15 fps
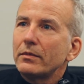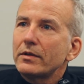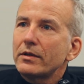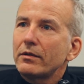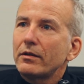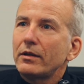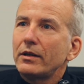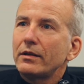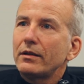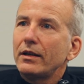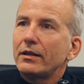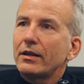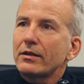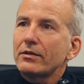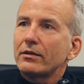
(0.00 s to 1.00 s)
so that it,
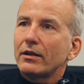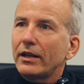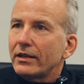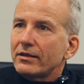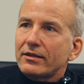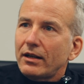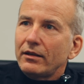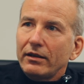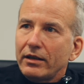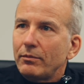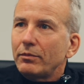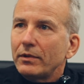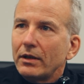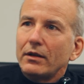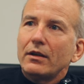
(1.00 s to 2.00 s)
it doesn't like
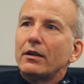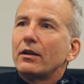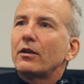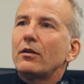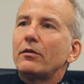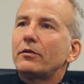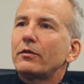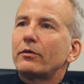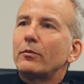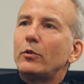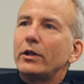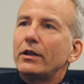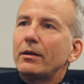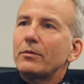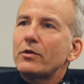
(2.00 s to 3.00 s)
suddenly go from
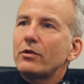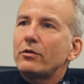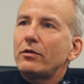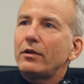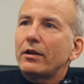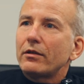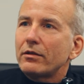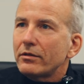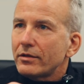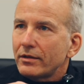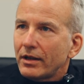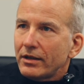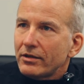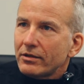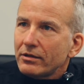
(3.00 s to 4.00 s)
one temperature to another. It's a
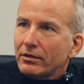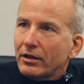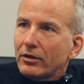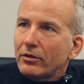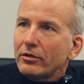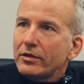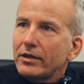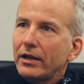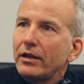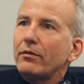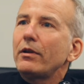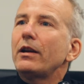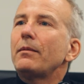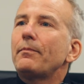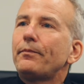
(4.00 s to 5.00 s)
nice slow, steady
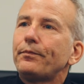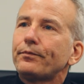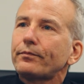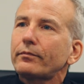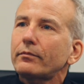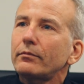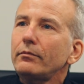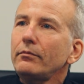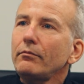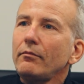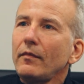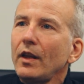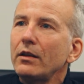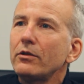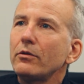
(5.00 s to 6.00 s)
ramp. Yep.
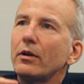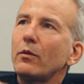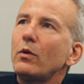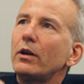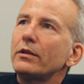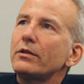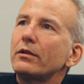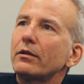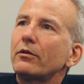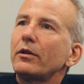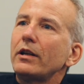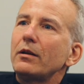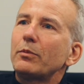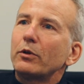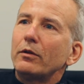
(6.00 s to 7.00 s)
Do I want to
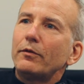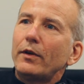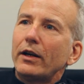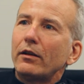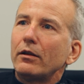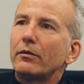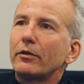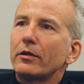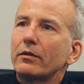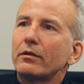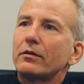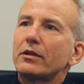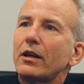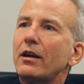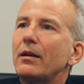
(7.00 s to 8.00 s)
create a profile over
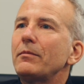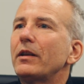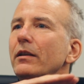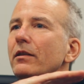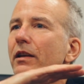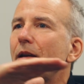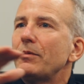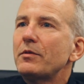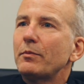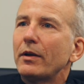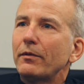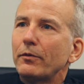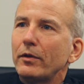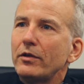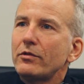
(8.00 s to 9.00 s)
time that keeps my
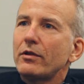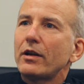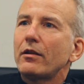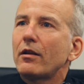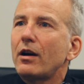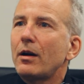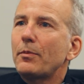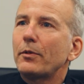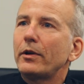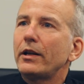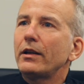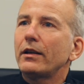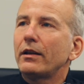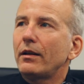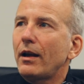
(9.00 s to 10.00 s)
freeze dryer
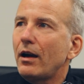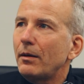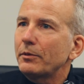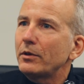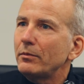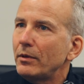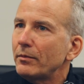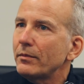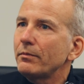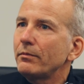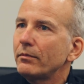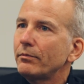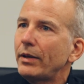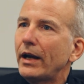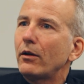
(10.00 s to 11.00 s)
operating at optimum
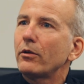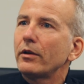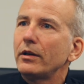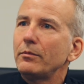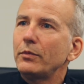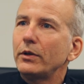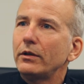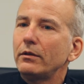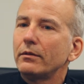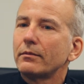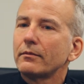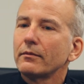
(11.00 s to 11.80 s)
power input?